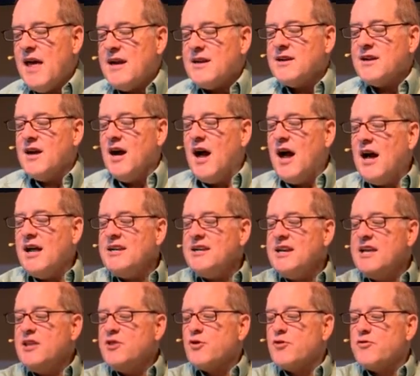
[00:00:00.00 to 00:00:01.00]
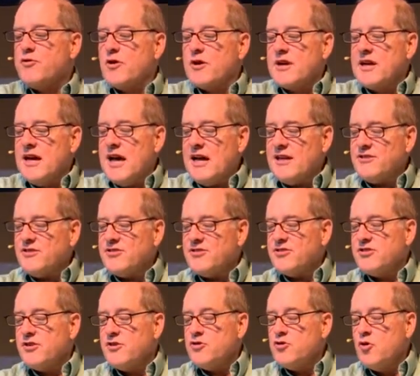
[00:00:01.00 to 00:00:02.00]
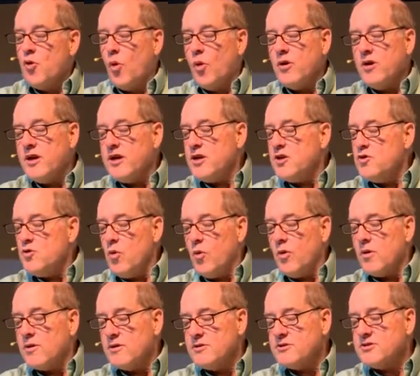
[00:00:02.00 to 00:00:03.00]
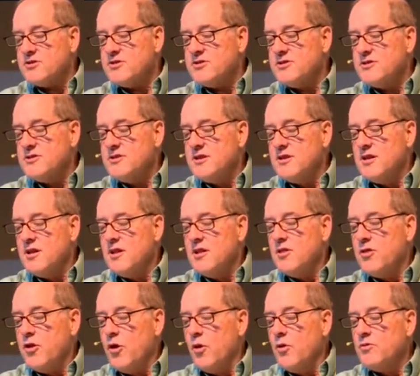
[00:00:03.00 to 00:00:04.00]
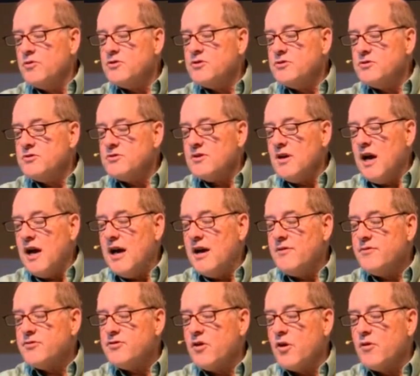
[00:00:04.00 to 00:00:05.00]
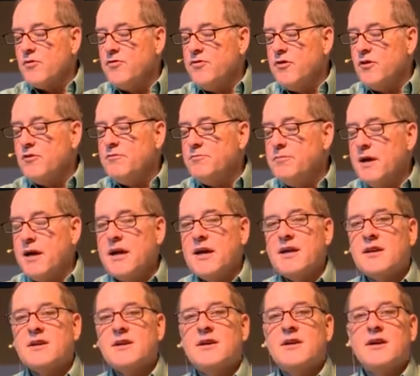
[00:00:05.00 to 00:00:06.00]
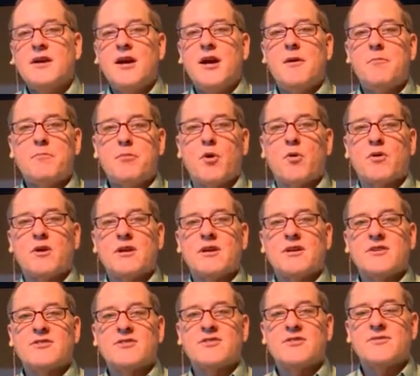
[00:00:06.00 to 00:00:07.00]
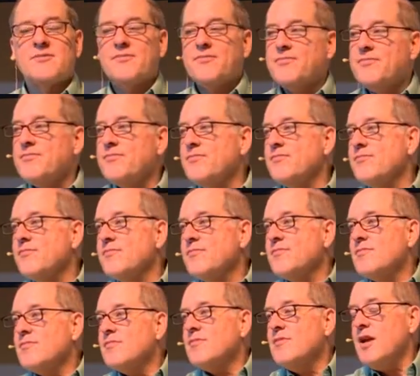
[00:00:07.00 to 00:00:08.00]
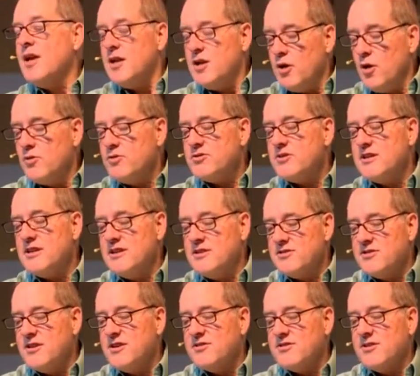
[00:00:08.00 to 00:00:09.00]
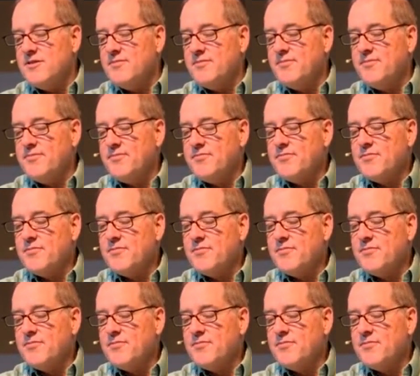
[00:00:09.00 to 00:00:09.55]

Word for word: That God neither forgets nor ignores those whose lives are full of pain and brokenness. He knows it, he sees it.